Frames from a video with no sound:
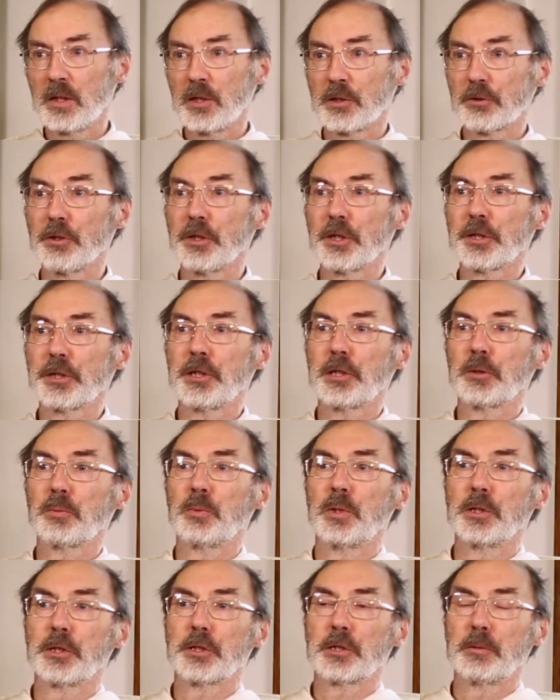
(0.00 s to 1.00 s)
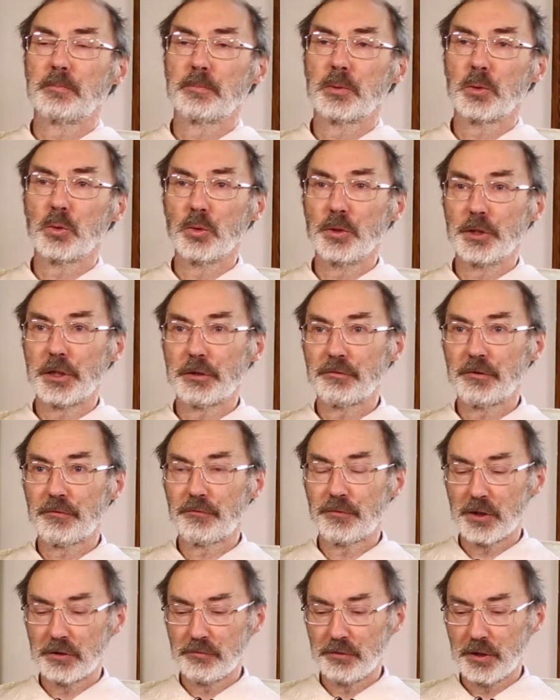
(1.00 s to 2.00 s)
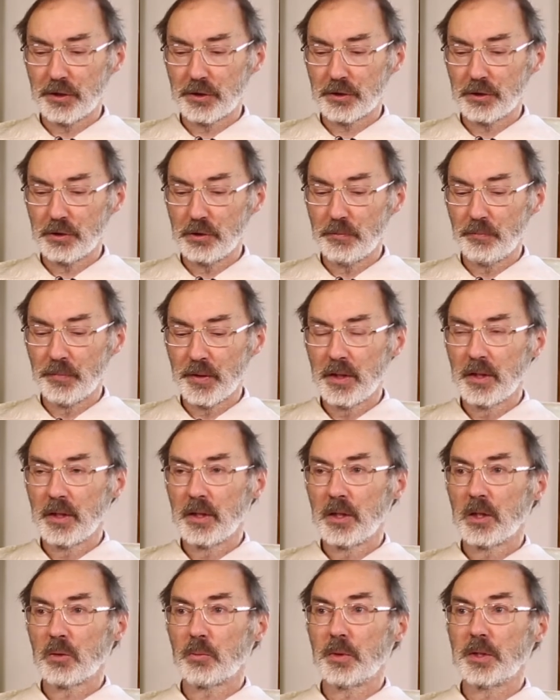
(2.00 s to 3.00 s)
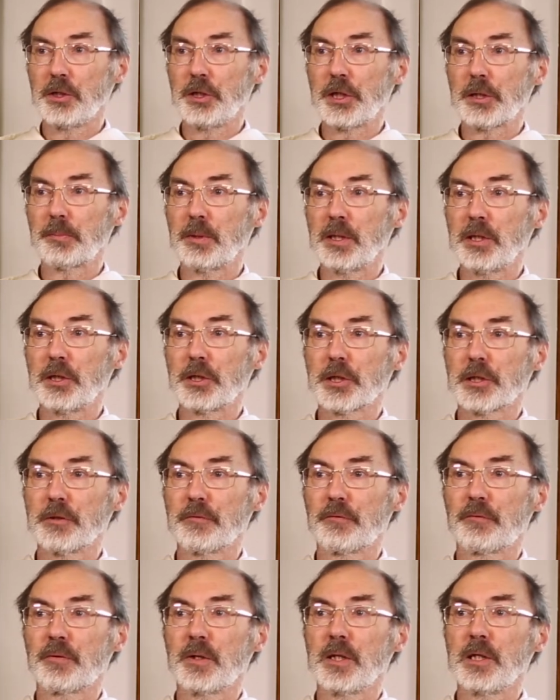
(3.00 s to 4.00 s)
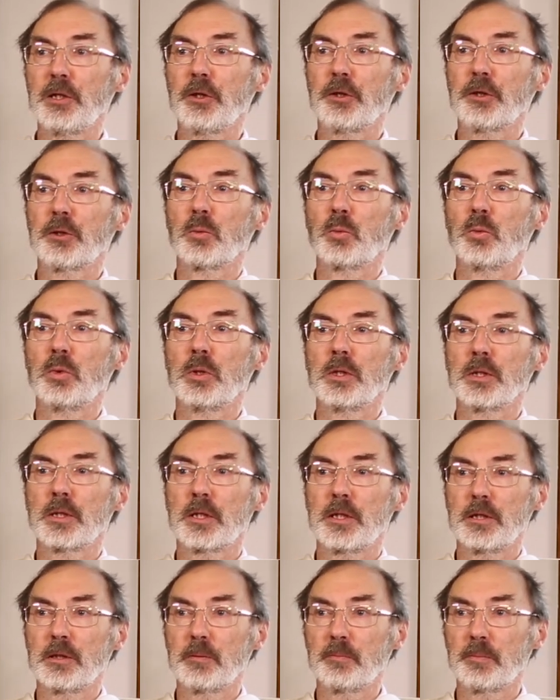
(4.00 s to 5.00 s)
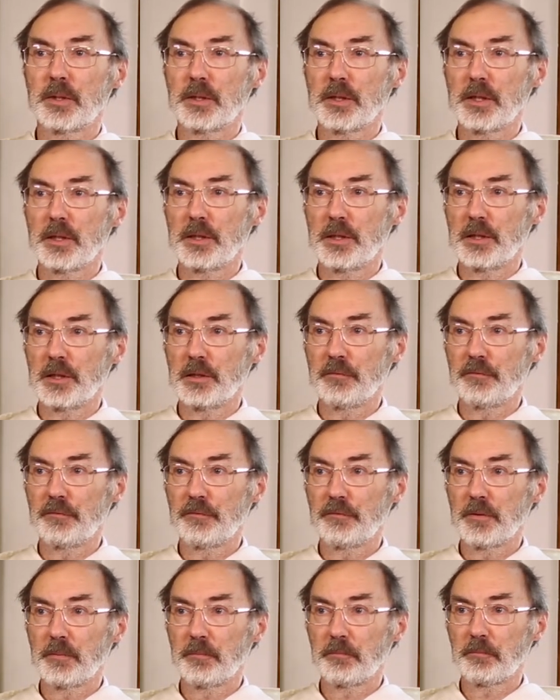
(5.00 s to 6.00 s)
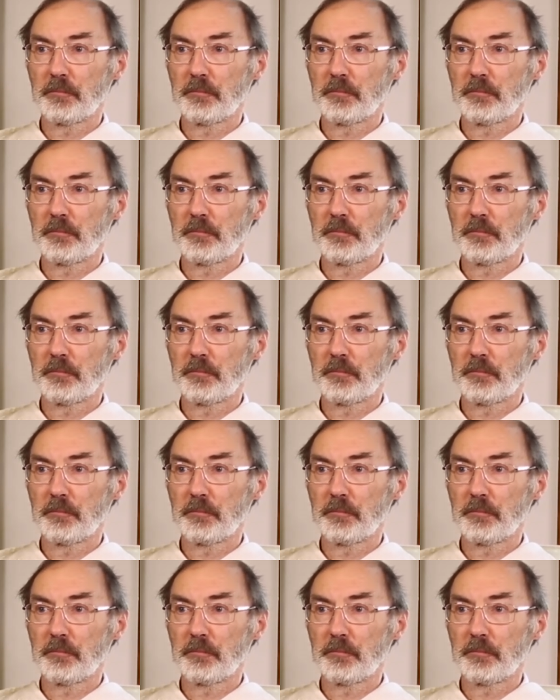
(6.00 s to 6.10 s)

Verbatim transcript: So, this is what St. Paul is referring to when he speaks of faith working by love.